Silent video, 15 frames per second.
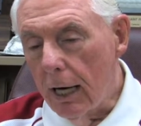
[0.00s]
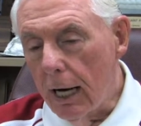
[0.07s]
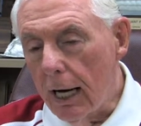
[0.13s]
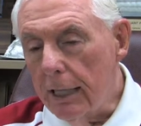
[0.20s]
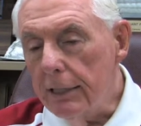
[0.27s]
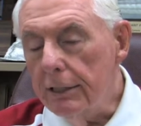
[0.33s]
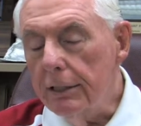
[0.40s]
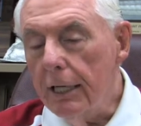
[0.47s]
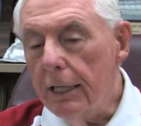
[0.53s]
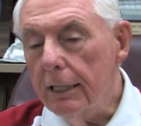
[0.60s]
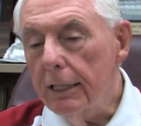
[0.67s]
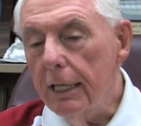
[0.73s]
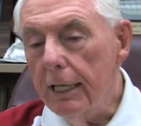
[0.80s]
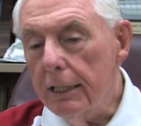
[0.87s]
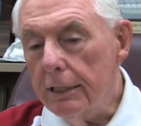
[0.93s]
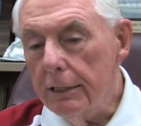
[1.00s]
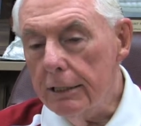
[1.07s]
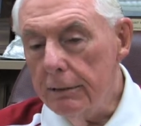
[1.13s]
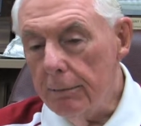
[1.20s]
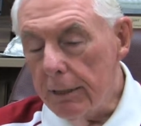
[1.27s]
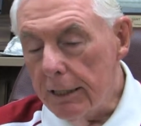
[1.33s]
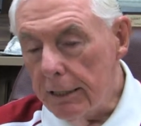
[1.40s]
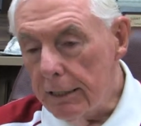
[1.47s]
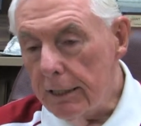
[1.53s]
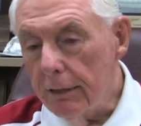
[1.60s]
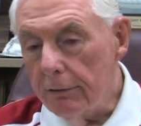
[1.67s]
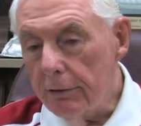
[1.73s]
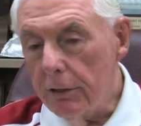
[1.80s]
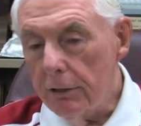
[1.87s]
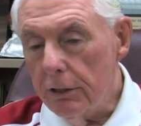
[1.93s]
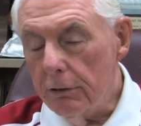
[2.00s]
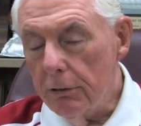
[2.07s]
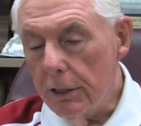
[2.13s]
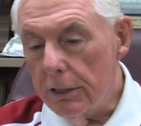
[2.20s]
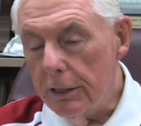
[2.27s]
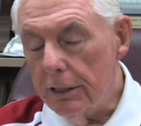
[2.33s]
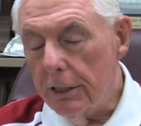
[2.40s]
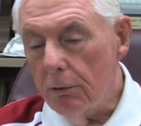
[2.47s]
I started to ask myself those questions.